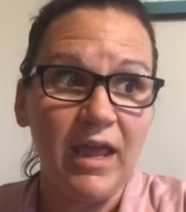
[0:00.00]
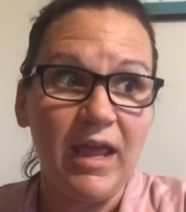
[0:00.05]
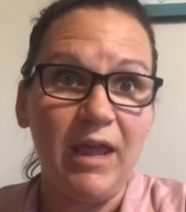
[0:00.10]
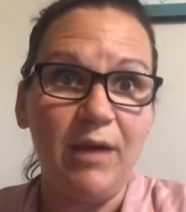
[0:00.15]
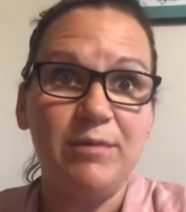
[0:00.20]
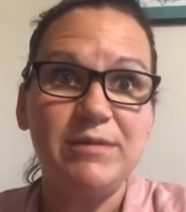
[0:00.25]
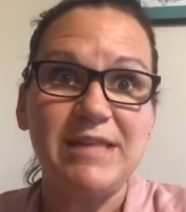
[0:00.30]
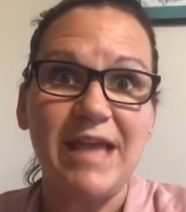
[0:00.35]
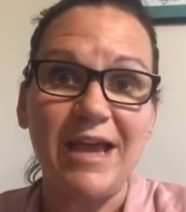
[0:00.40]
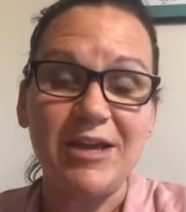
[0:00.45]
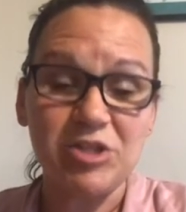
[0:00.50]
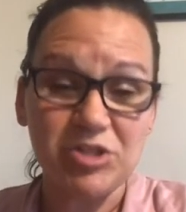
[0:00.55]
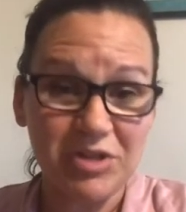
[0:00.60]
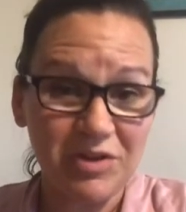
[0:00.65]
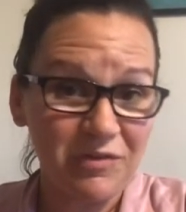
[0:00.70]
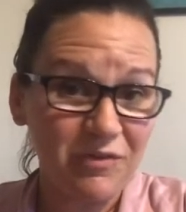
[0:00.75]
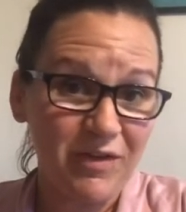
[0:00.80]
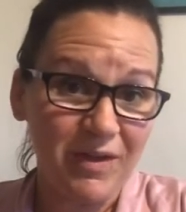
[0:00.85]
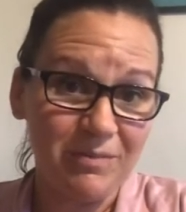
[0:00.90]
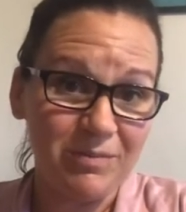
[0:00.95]
It was
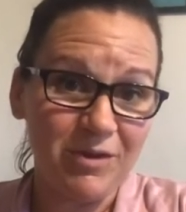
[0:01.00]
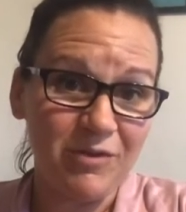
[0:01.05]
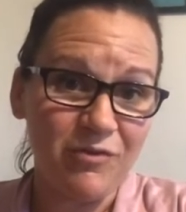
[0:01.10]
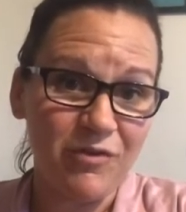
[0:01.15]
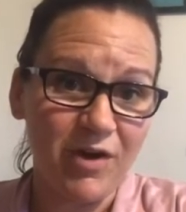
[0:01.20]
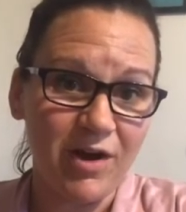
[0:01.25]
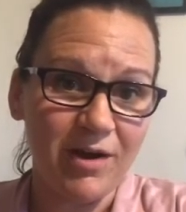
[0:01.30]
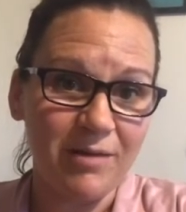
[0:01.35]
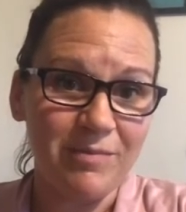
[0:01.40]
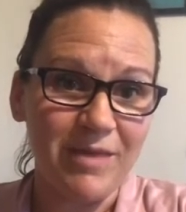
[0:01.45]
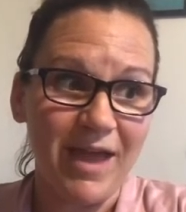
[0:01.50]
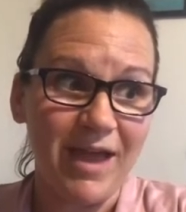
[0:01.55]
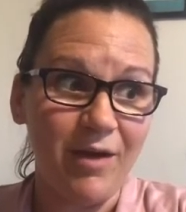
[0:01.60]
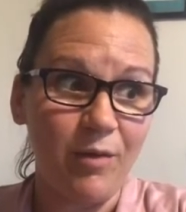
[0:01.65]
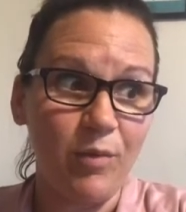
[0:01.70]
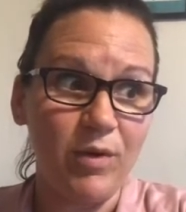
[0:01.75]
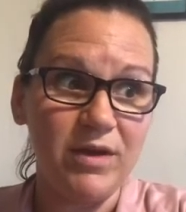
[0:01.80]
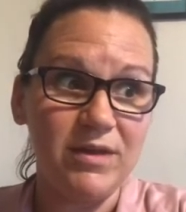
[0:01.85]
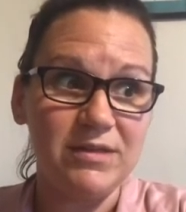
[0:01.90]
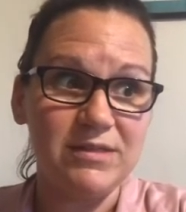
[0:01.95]
actually a family farm
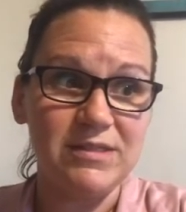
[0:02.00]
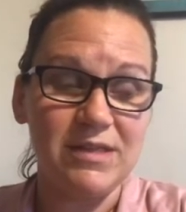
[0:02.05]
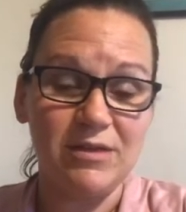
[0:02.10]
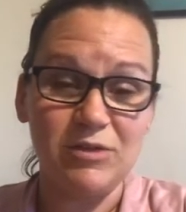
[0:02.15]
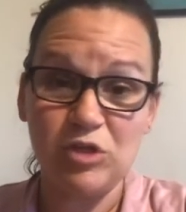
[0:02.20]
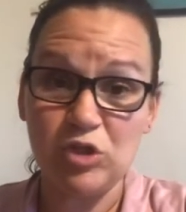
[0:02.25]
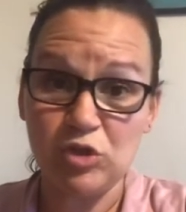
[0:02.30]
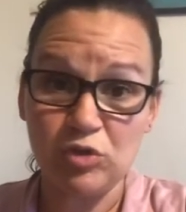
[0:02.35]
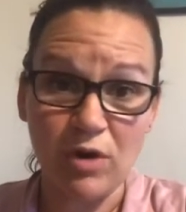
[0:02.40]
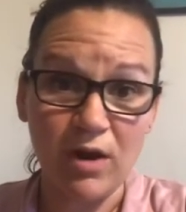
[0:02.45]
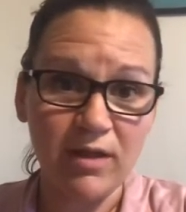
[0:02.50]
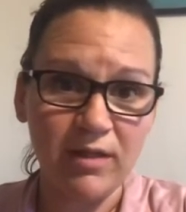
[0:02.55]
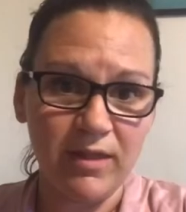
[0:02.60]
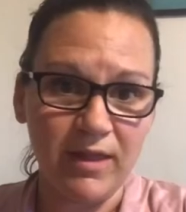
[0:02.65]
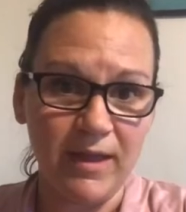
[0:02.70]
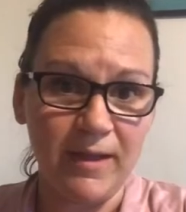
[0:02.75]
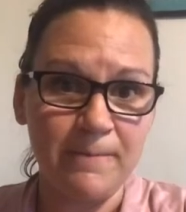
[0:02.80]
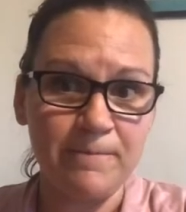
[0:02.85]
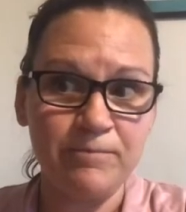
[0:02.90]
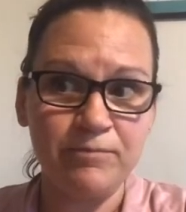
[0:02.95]
that was
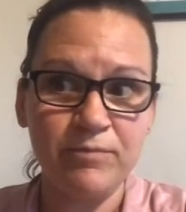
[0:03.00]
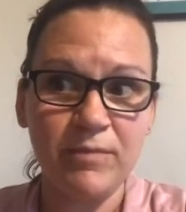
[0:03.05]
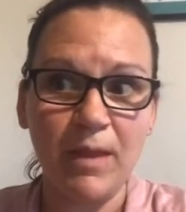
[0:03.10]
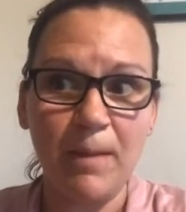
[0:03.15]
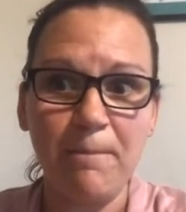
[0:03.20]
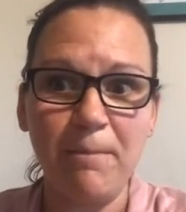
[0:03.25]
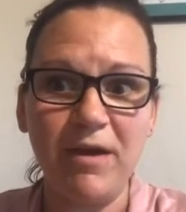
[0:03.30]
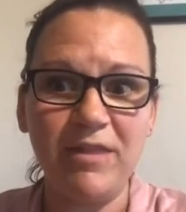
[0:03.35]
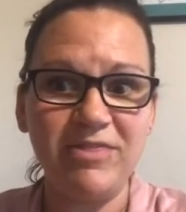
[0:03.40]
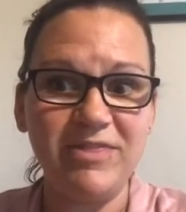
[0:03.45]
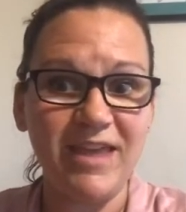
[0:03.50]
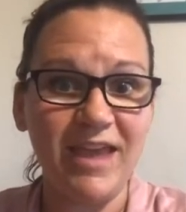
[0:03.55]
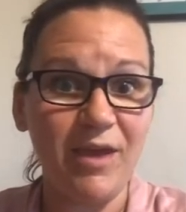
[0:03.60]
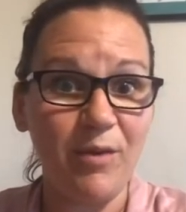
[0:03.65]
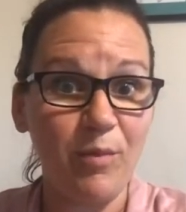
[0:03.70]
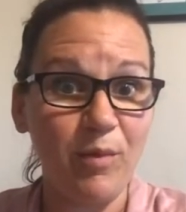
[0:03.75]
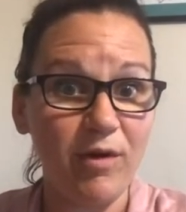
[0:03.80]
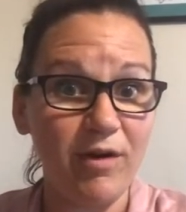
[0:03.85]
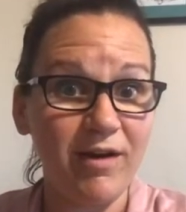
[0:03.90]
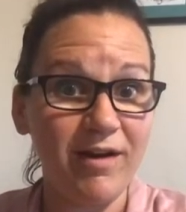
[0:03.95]
struggling, but they
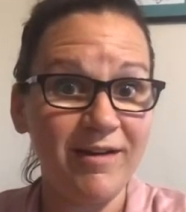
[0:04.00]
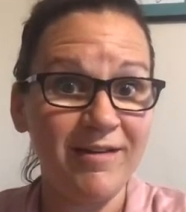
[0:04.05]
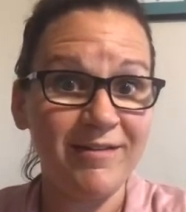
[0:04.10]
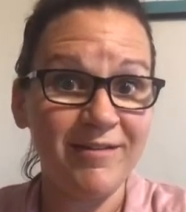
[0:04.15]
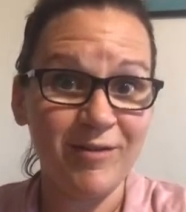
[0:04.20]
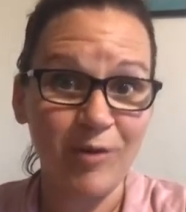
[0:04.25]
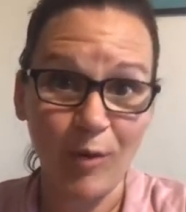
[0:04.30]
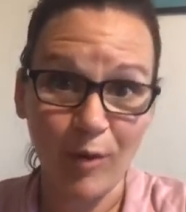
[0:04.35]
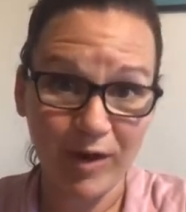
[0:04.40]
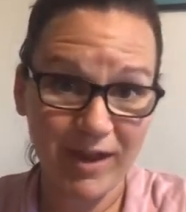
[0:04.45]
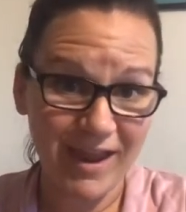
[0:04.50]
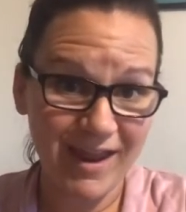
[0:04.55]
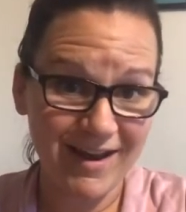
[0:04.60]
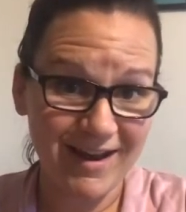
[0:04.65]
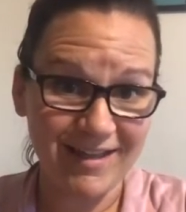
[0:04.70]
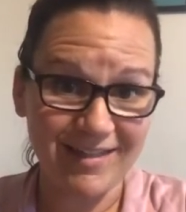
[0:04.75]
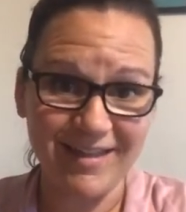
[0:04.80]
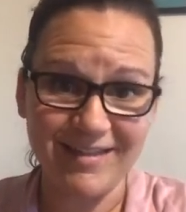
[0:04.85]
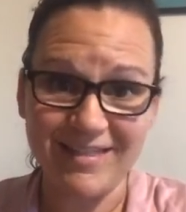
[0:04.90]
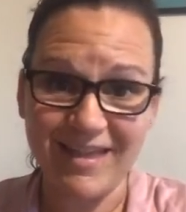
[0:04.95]
were
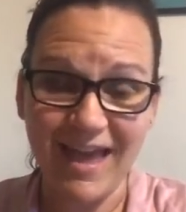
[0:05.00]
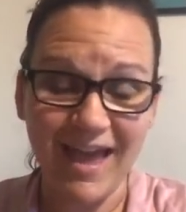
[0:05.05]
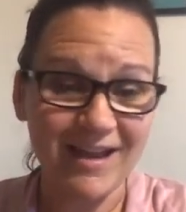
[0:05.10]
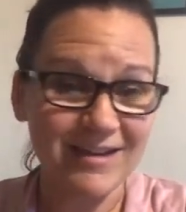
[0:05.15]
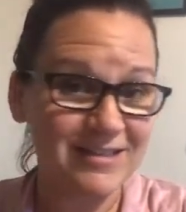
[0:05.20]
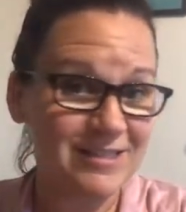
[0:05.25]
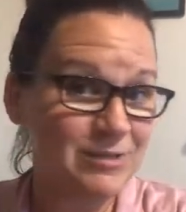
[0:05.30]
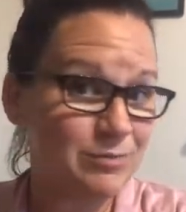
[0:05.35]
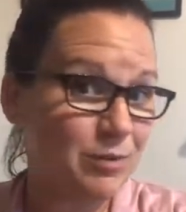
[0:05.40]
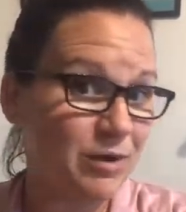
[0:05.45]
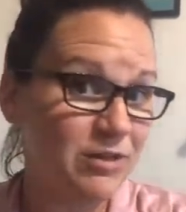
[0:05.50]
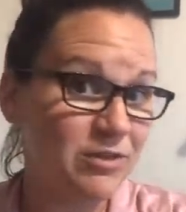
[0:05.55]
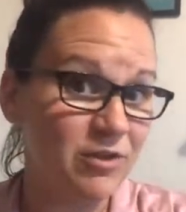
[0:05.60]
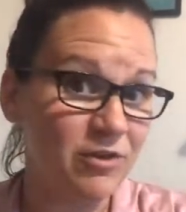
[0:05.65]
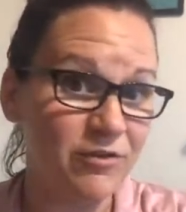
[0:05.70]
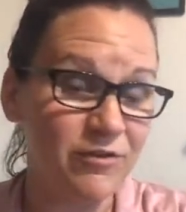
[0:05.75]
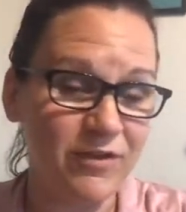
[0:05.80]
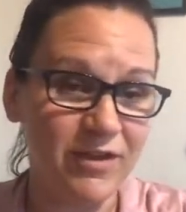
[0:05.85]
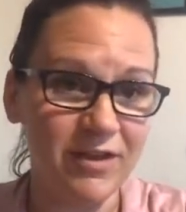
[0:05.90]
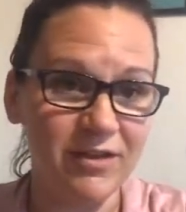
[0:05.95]
organic. Like, they hadn't sprayed
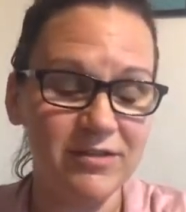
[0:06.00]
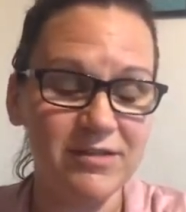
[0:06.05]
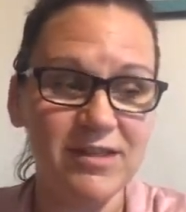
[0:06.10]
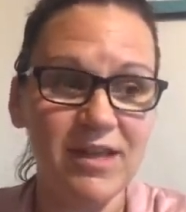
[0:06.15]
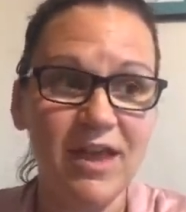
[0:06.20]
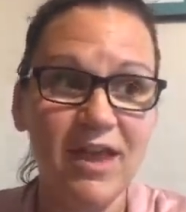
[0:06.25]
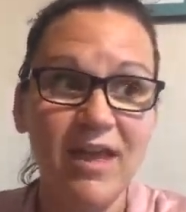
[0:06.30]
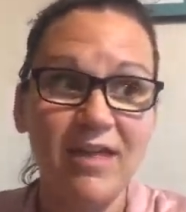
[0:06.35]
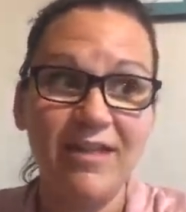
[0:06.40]
their fields.